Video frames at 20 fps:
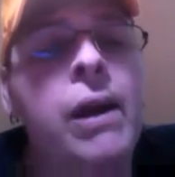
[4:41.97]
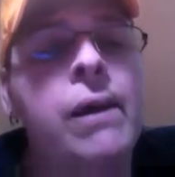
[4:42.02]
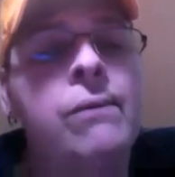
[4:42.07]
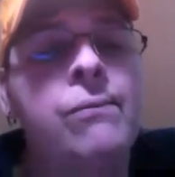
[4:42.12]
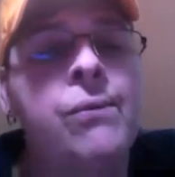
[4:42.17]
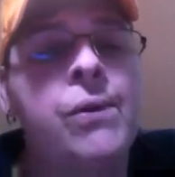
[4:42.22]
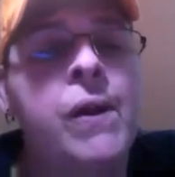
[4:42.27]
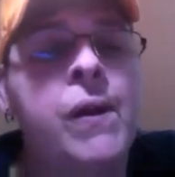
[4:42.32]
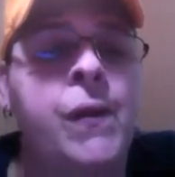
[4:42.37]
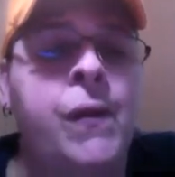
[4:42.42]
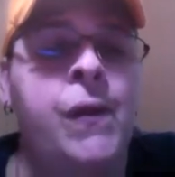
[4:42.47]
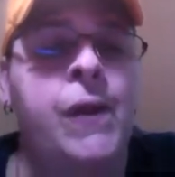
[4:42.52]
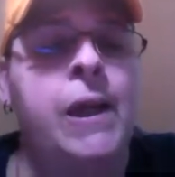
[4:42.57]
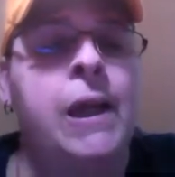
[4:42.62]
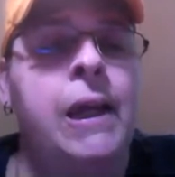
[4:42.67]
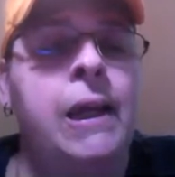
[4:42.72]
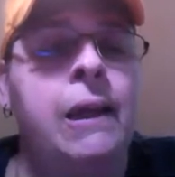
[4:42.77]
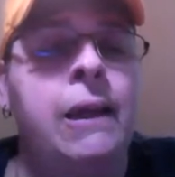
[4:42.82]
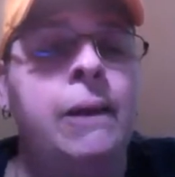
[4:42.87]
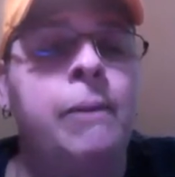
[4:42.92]

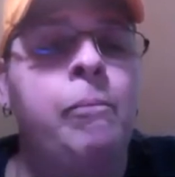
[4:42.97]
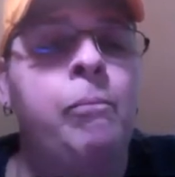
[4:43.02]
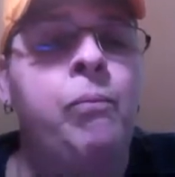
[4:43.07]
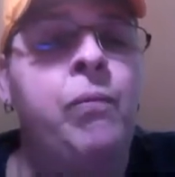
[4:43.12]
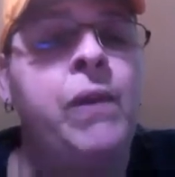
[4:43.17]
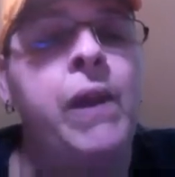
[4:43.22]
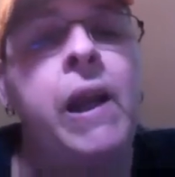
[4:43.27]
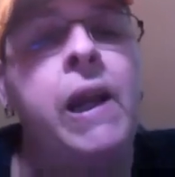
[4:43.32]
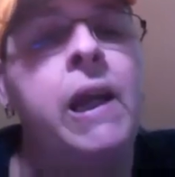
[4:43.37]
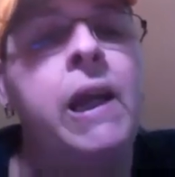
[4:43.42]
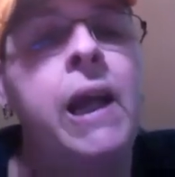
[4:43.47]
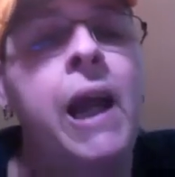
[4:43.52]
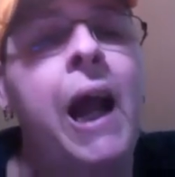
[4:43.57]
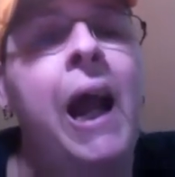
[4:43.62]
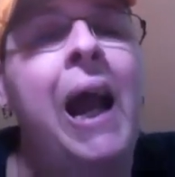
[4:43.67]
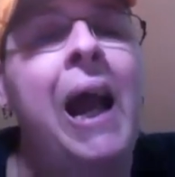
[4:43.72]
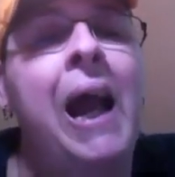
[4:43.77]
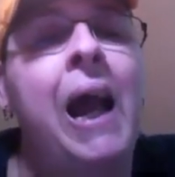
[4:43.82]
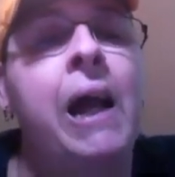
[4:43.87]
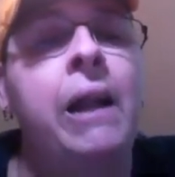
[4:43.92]
everything that he
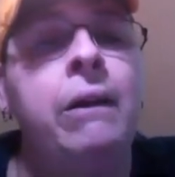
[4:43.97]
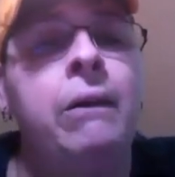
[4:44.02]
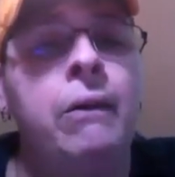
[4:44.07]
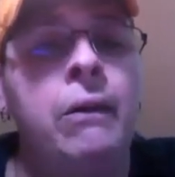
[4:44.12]
had